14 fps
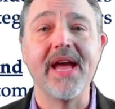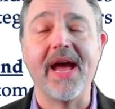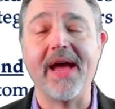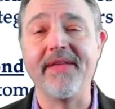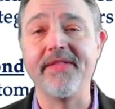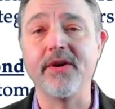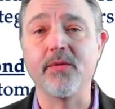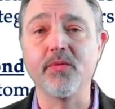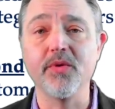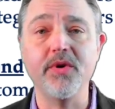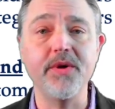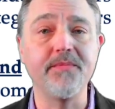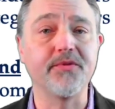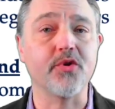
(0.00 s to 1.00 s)
and they'll
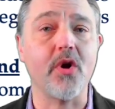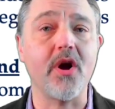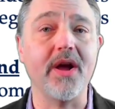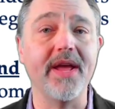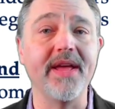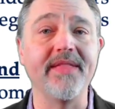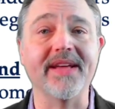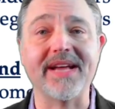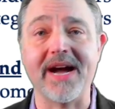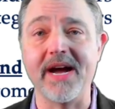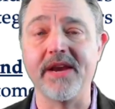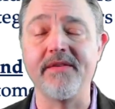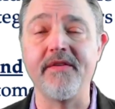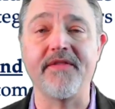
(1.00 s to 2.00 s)
really draw in the
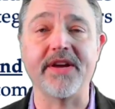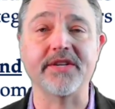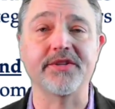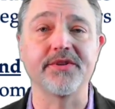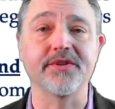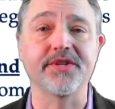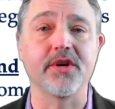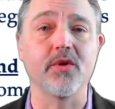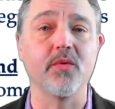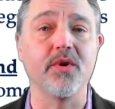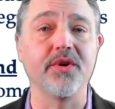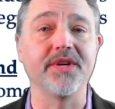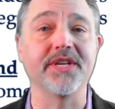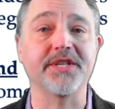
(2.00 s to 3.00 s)
kind of investors that are
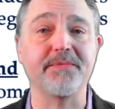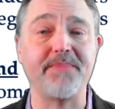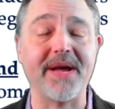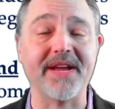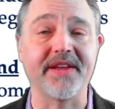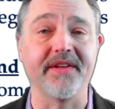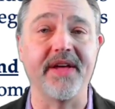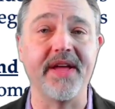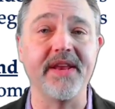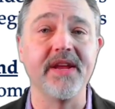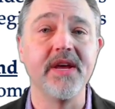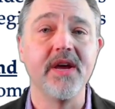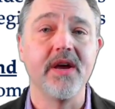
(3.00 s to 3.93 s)
willing to speculate